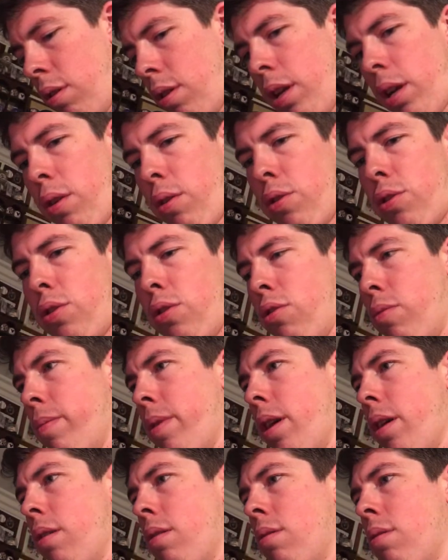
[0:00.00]
thing or two
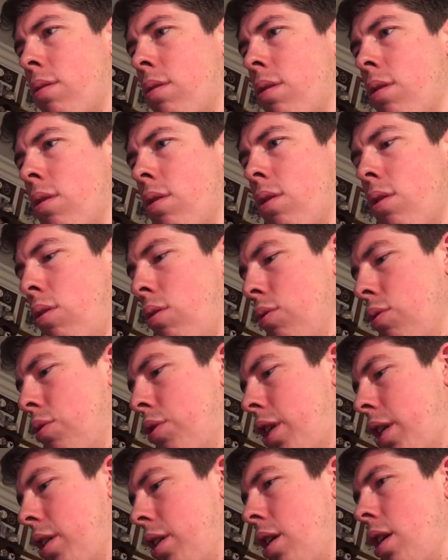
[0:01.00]
about older
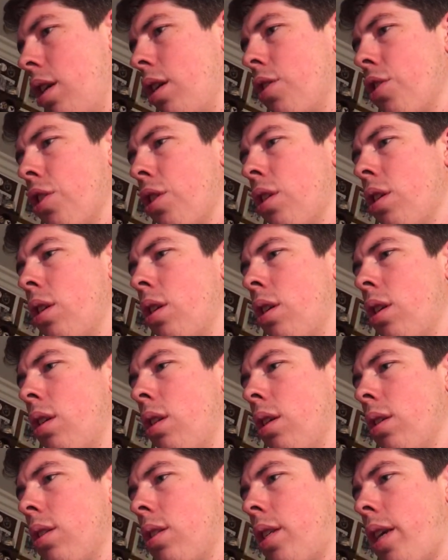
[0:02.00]
technology.
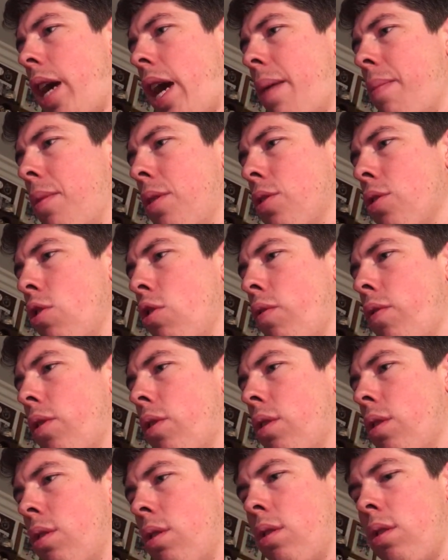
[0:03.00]
Let's tab this
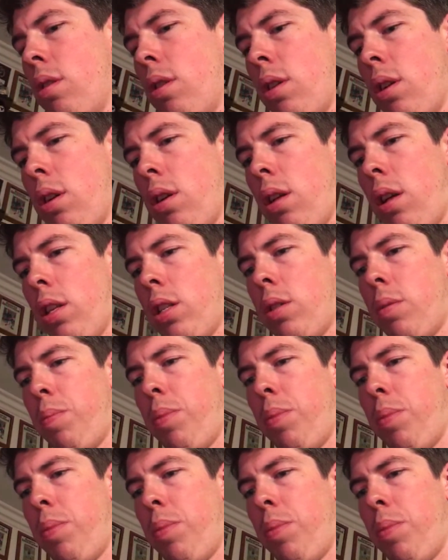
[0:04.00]
over. Let's